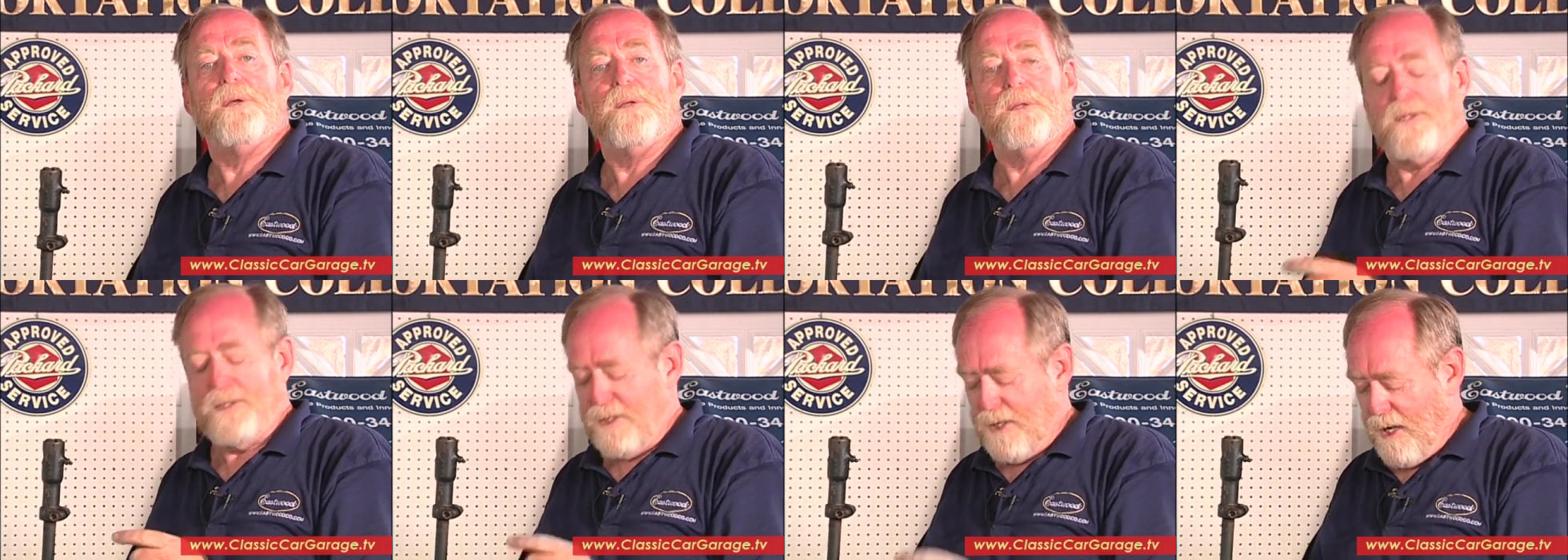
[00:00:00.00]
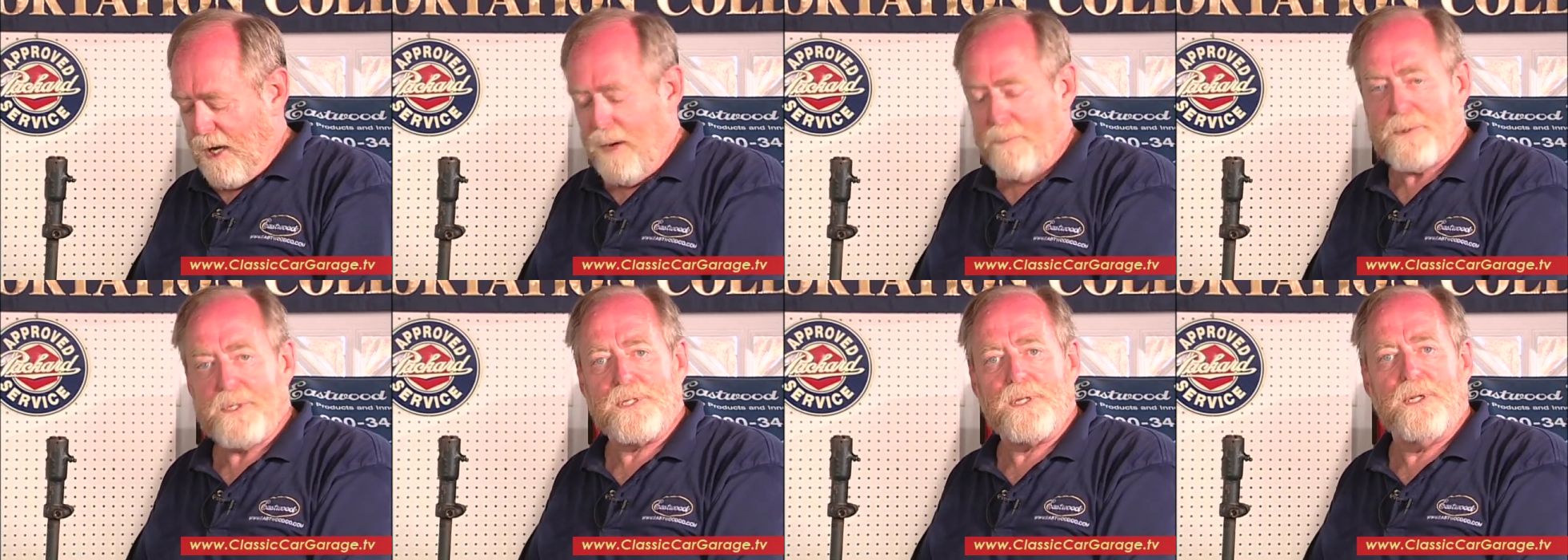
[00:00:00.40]
The
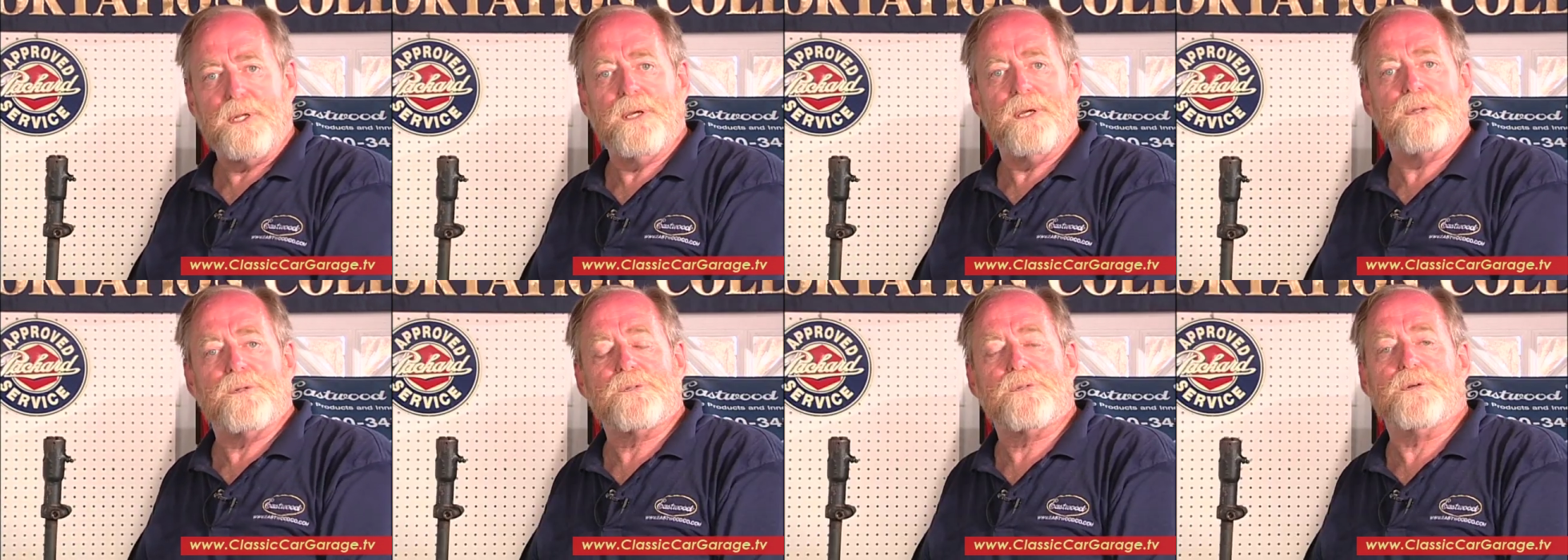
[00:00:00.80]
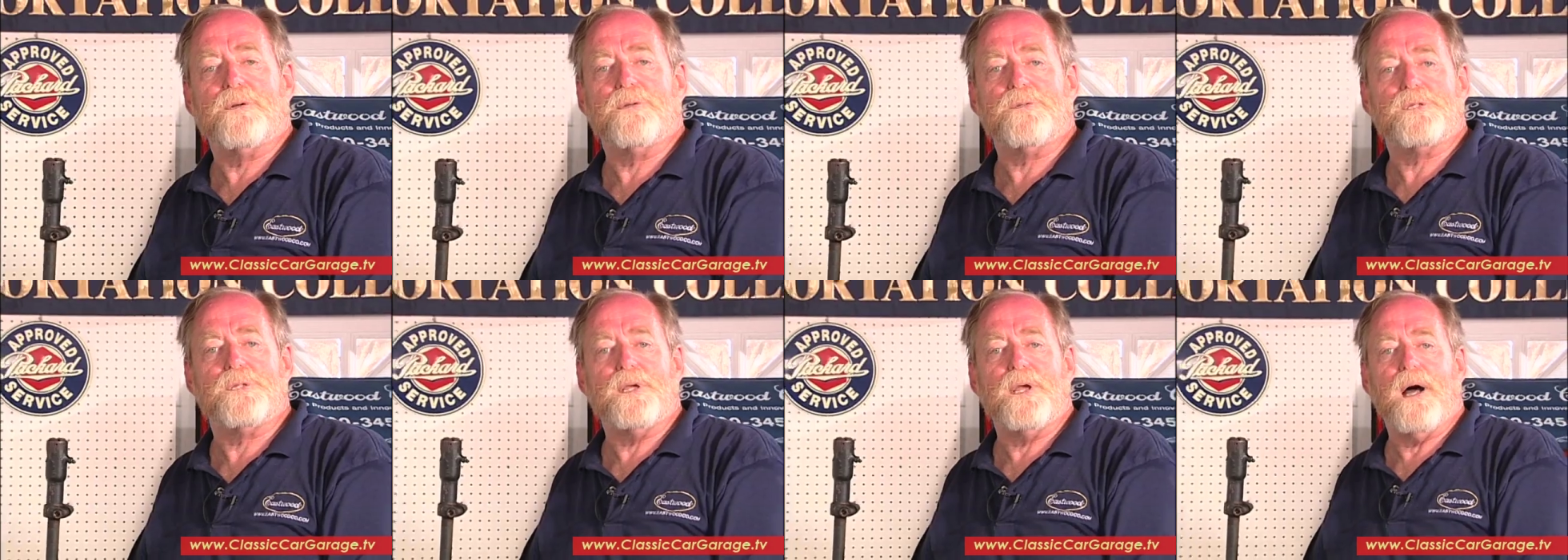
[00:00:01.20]
opposite end
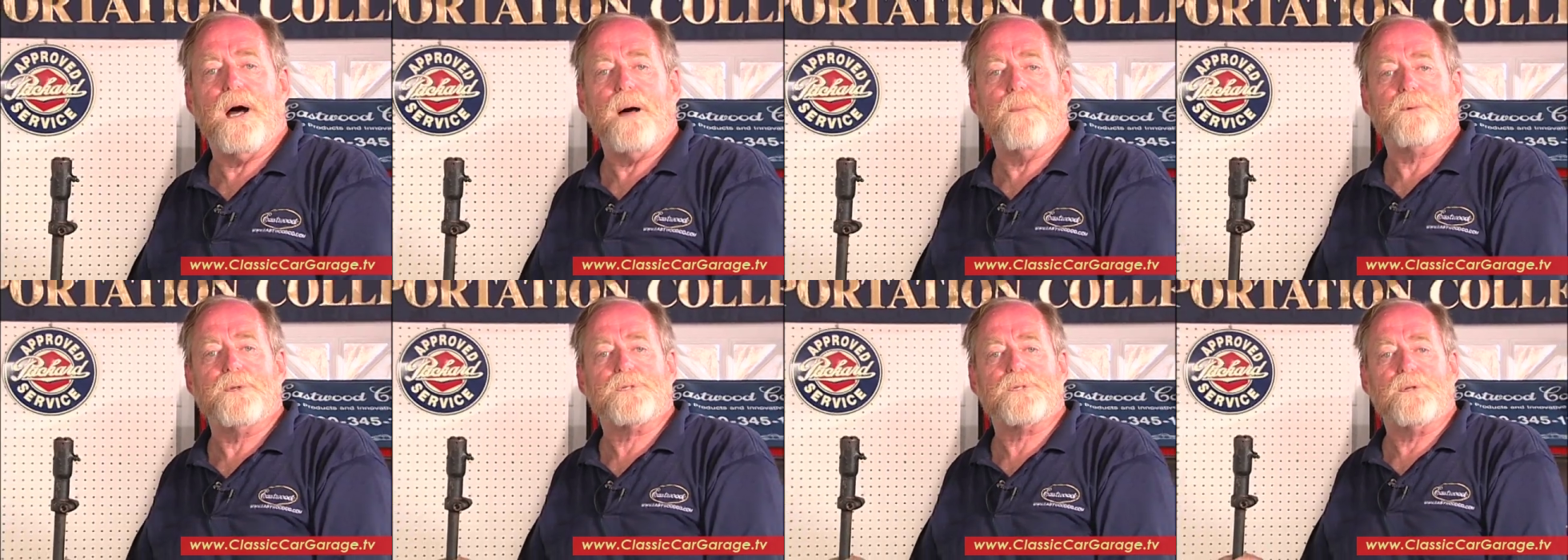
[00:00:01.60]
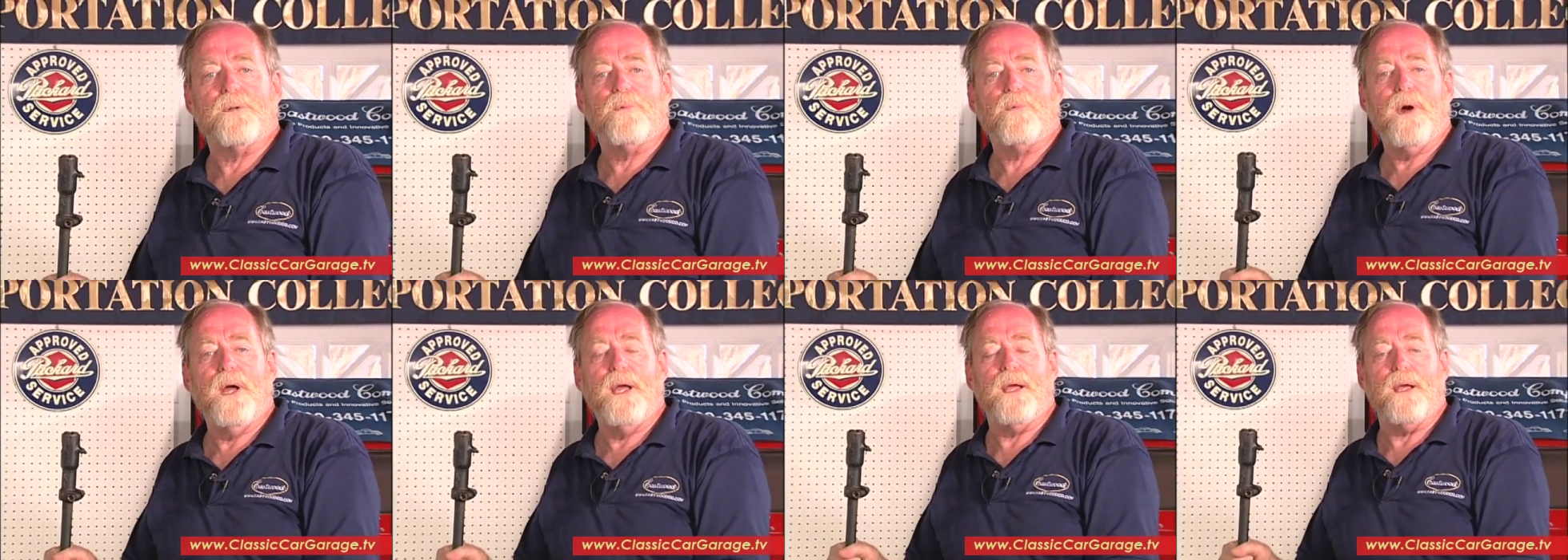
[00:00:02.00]
turns the opposite
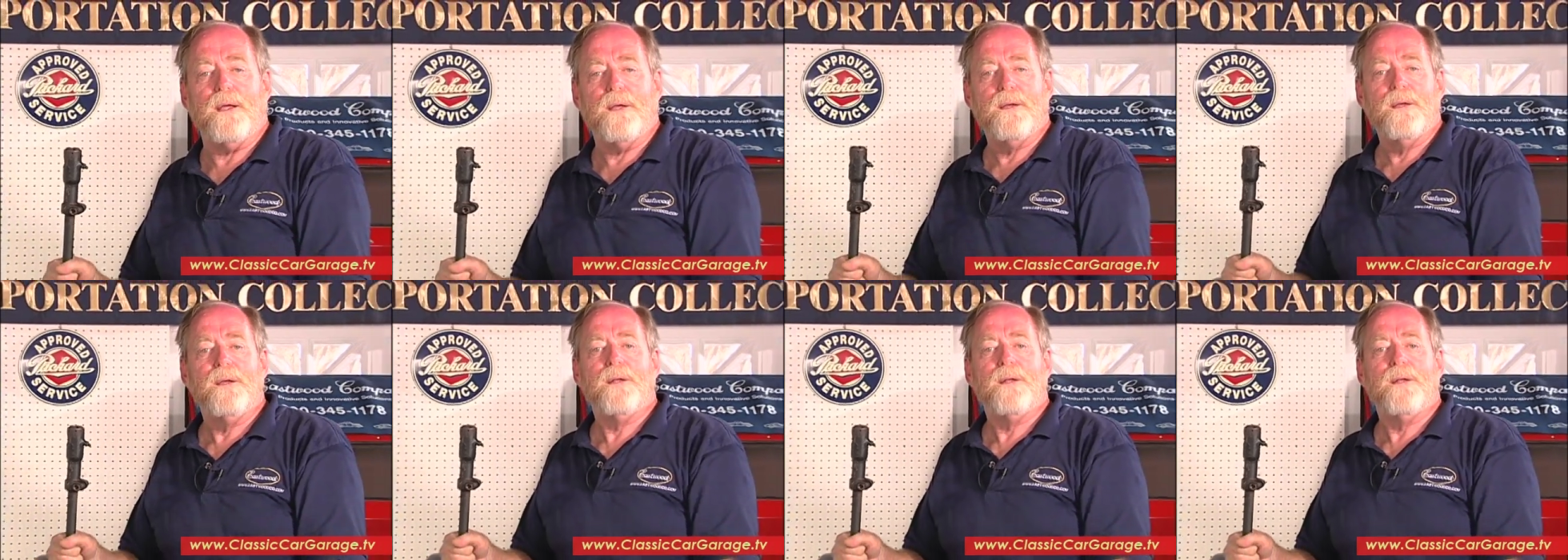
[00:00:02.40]
way.